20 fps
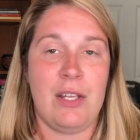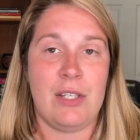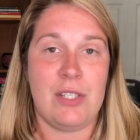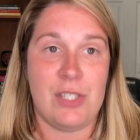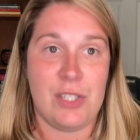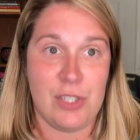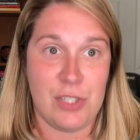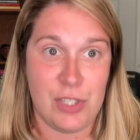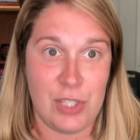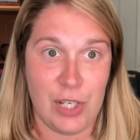
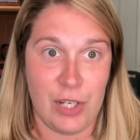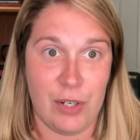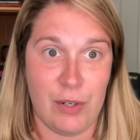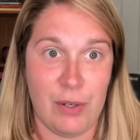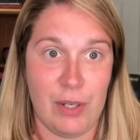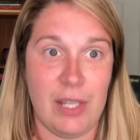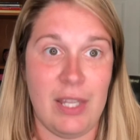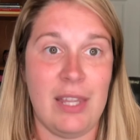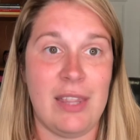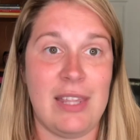So
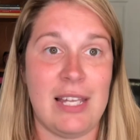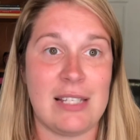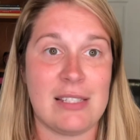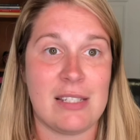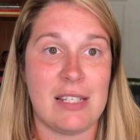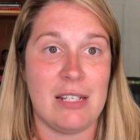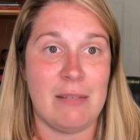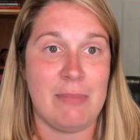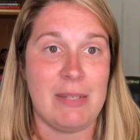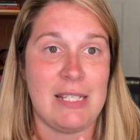that's
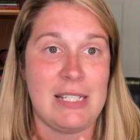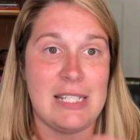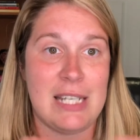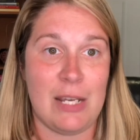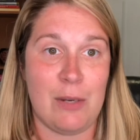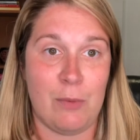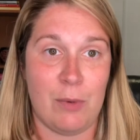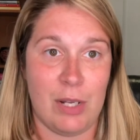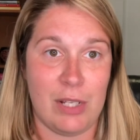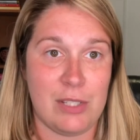going to be day
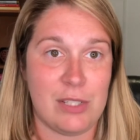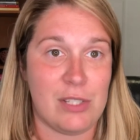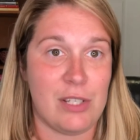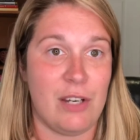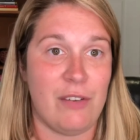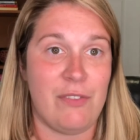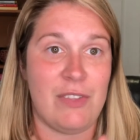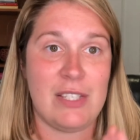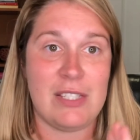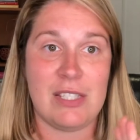one. So
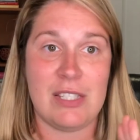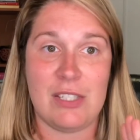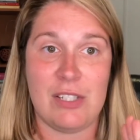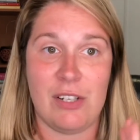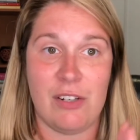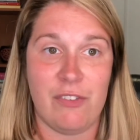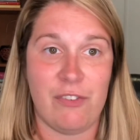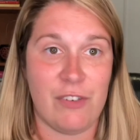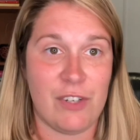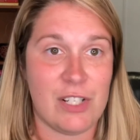if this is
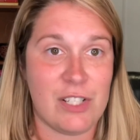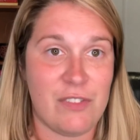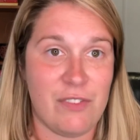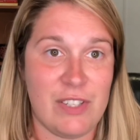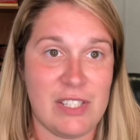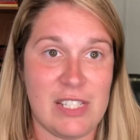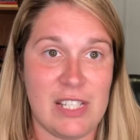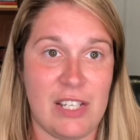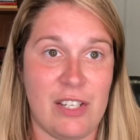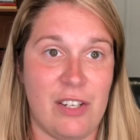your first
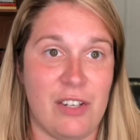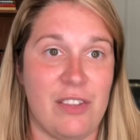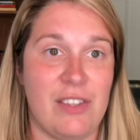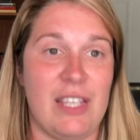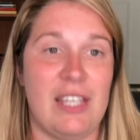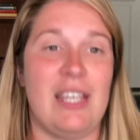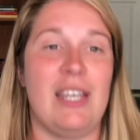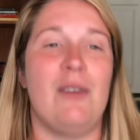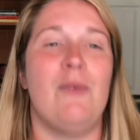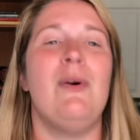visit and you're
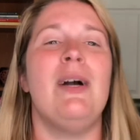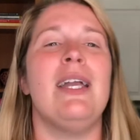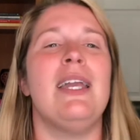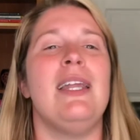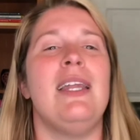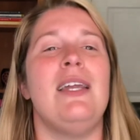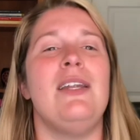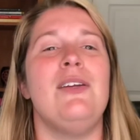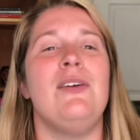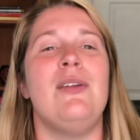thinking, what can
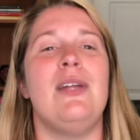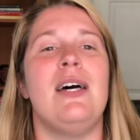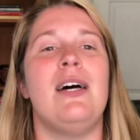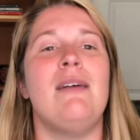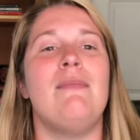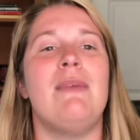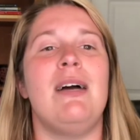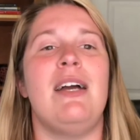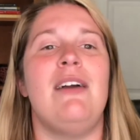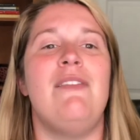I do to
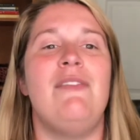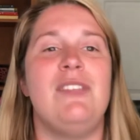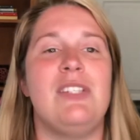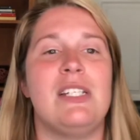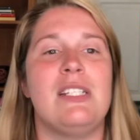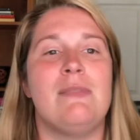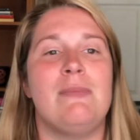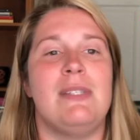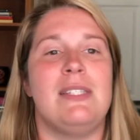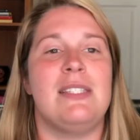help my
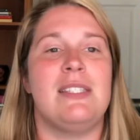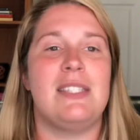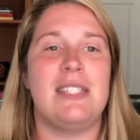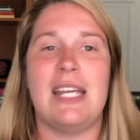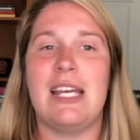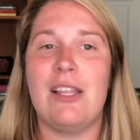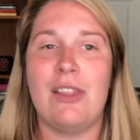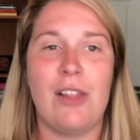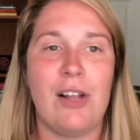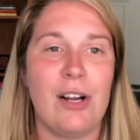adjustment
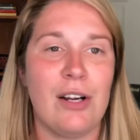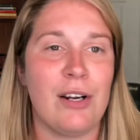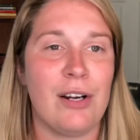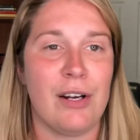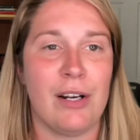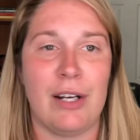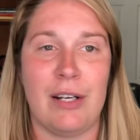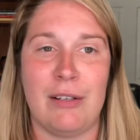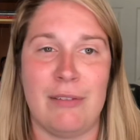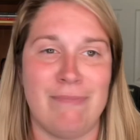stay
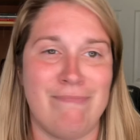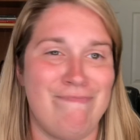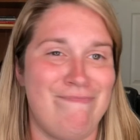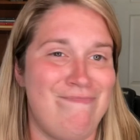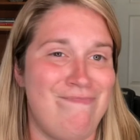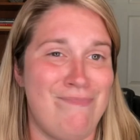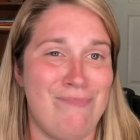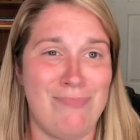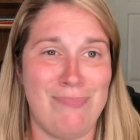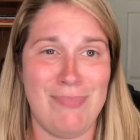longer and
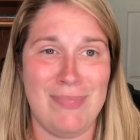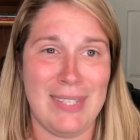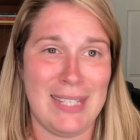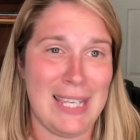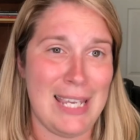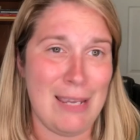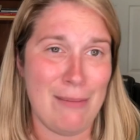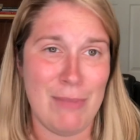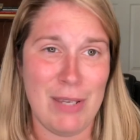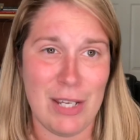
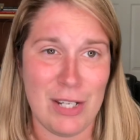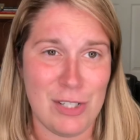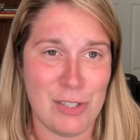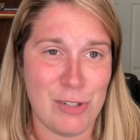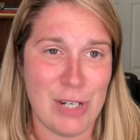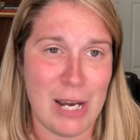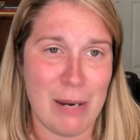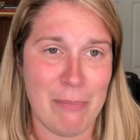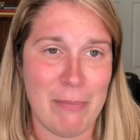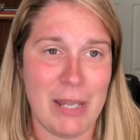keep me on
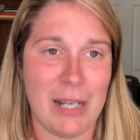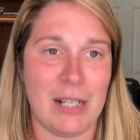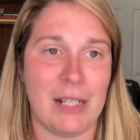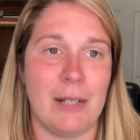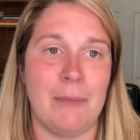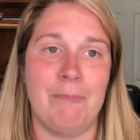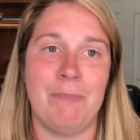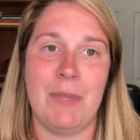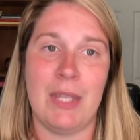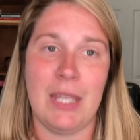track better?